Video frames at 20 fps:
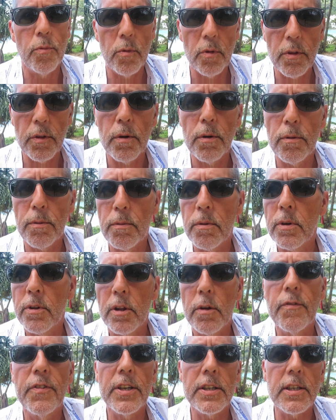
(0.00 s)
the
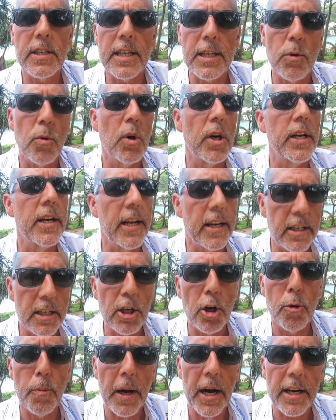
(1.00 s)
visiting one had to
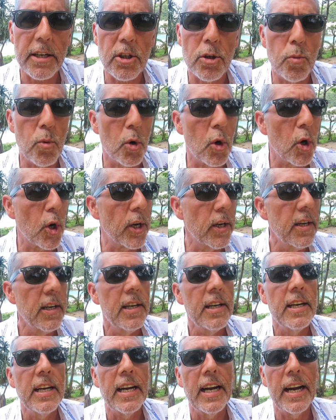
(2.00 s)
go back to work,
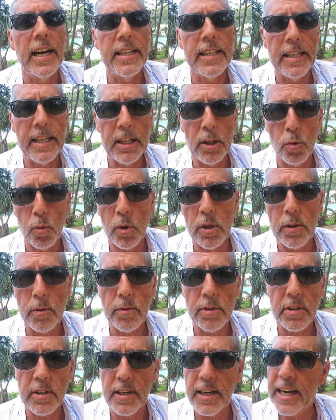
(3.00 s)
and then the one that
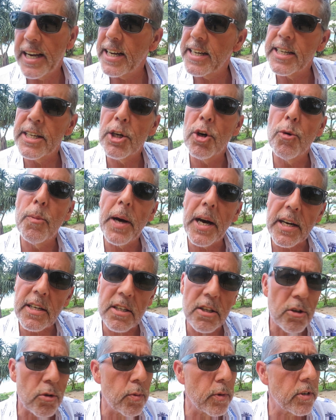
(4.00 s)
was there had to go
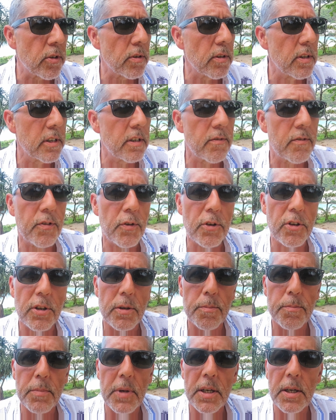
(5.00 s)
back to Switzerland for
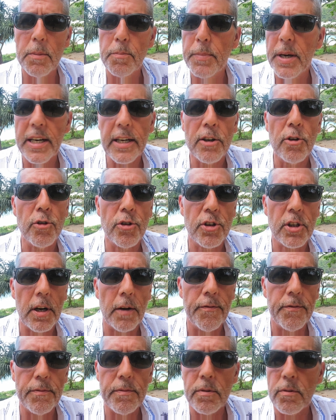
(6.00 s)
some medical
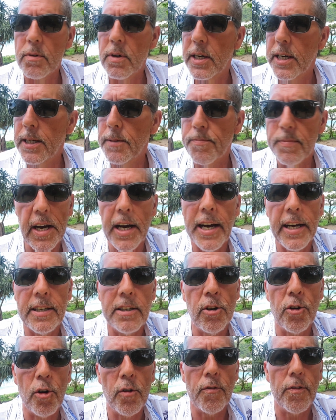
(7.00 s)
stuff, right? I
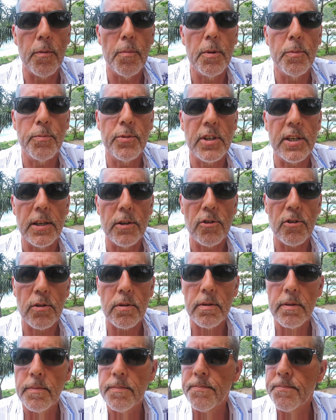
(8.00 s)
hadn't heard from him since.
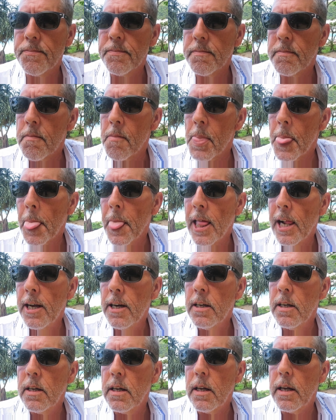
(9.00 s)

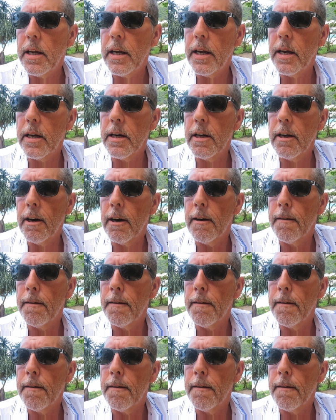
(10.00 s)
And